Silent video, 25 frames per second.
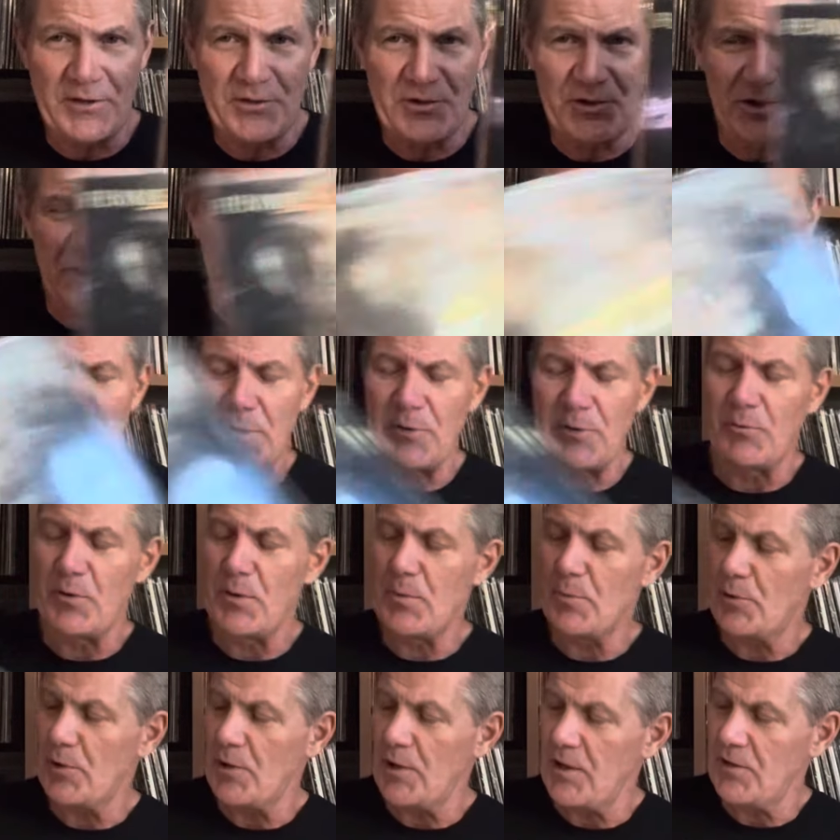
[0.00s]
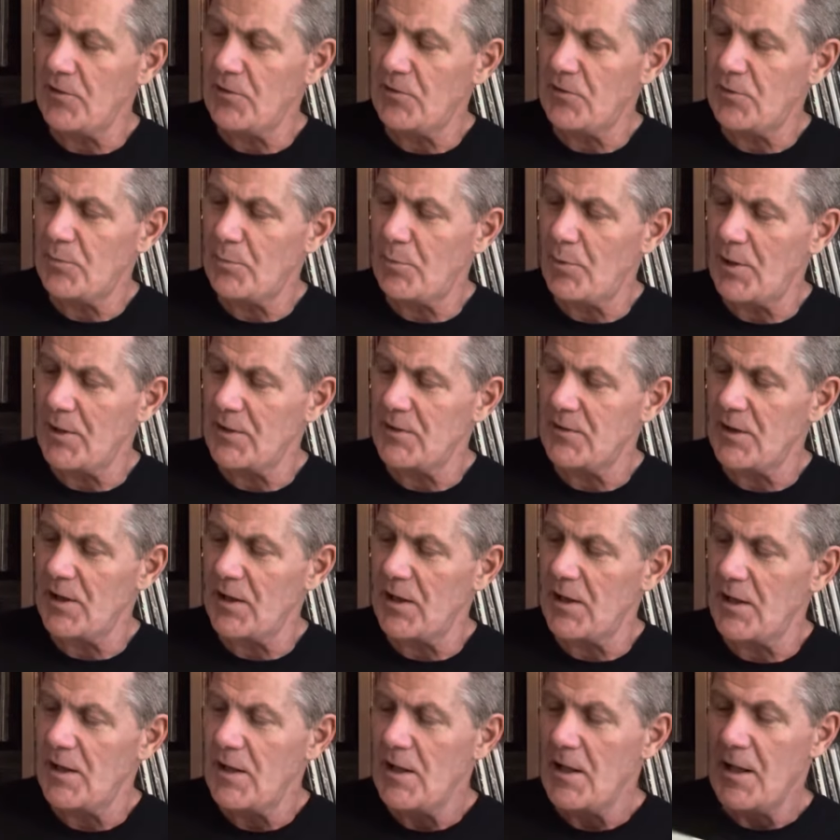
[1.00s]
She has been replaced, but
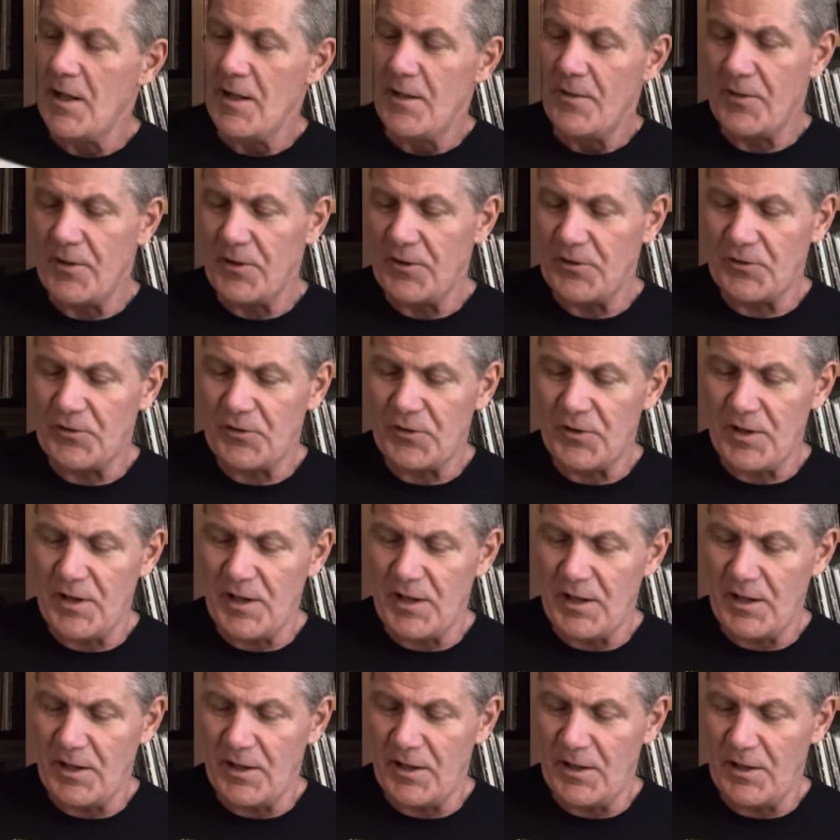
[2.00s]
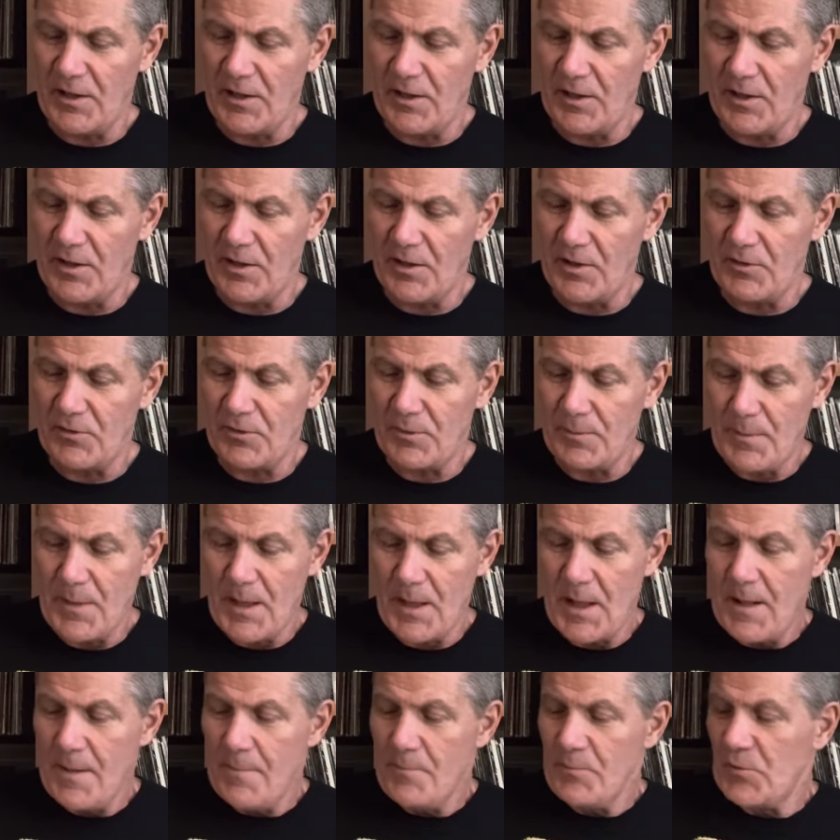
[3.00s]
uh, this is,
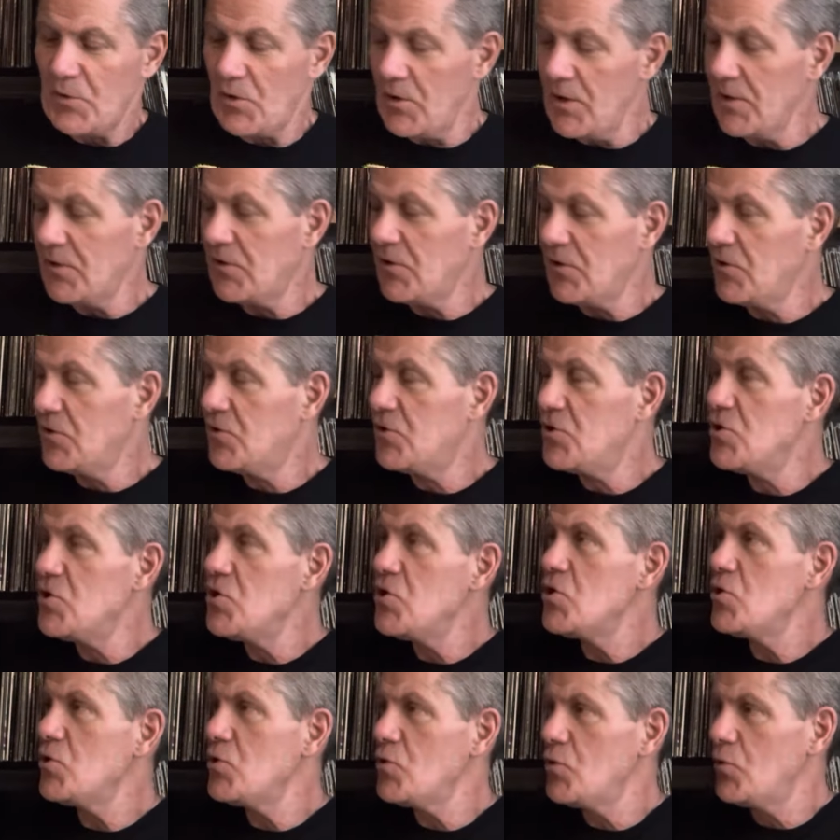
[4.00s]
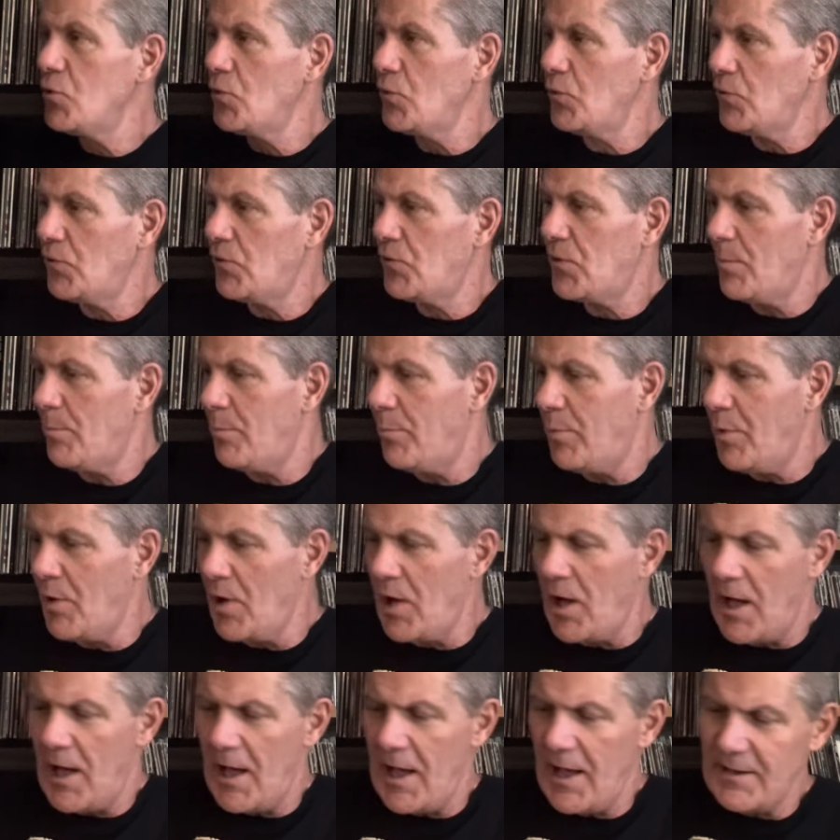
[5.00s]
so this is used,
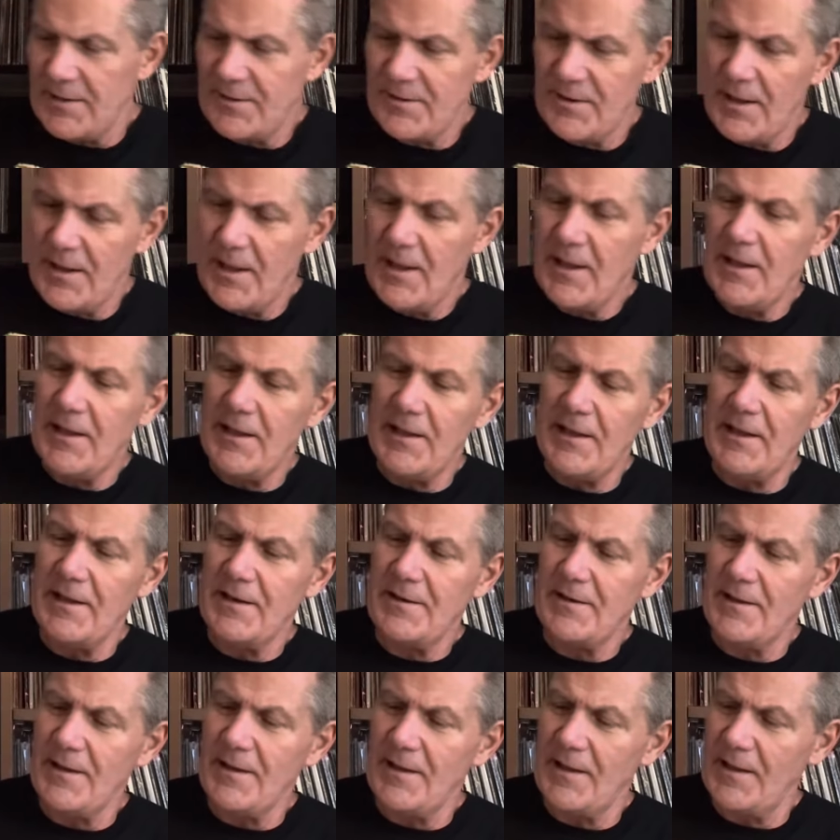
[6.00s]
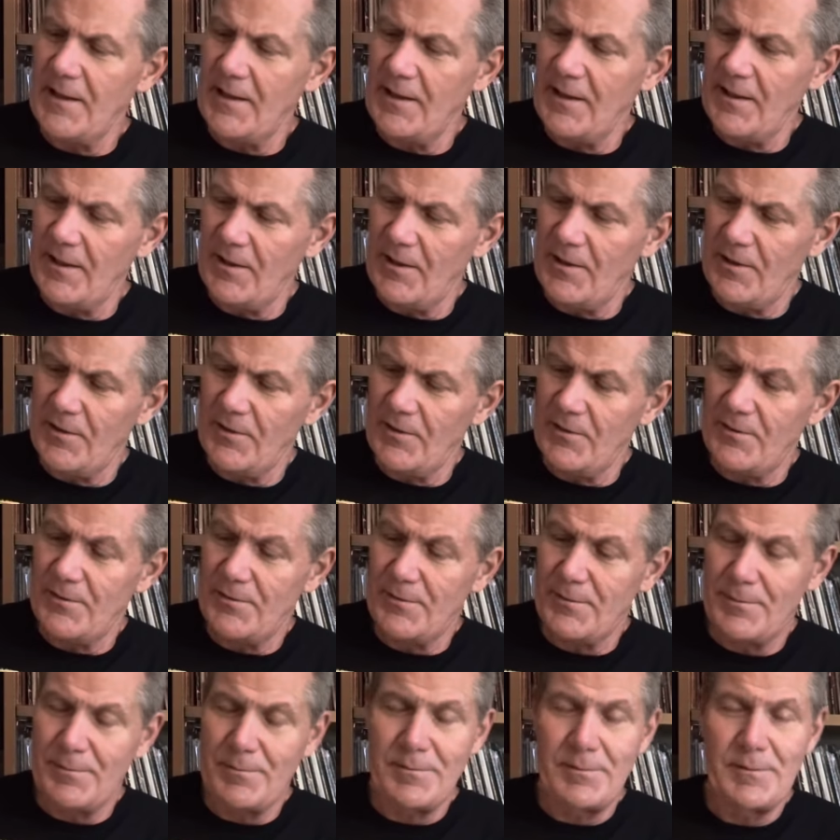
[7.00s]
but it is